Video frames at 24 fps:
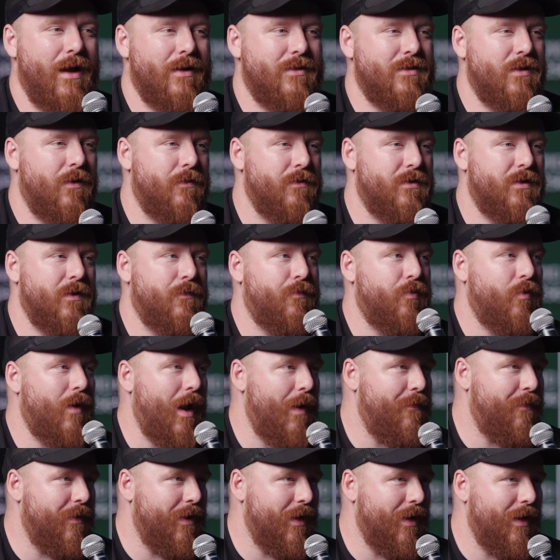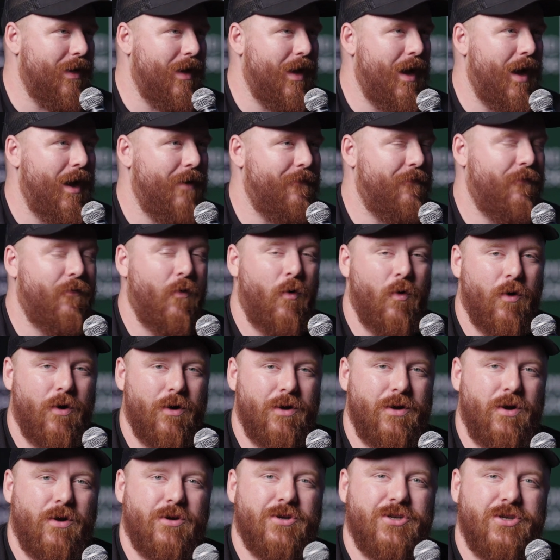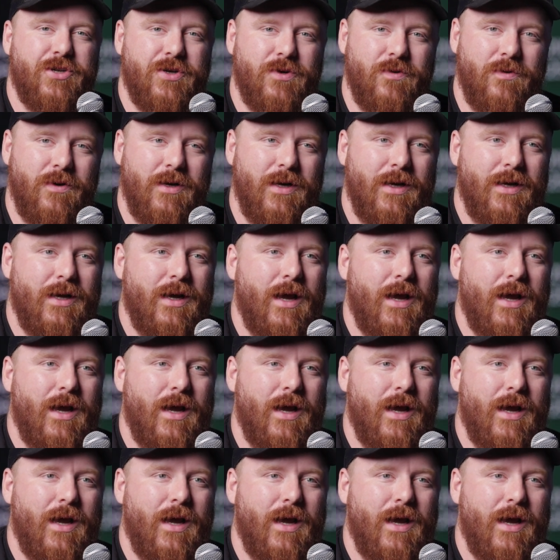to prep it for your shoot,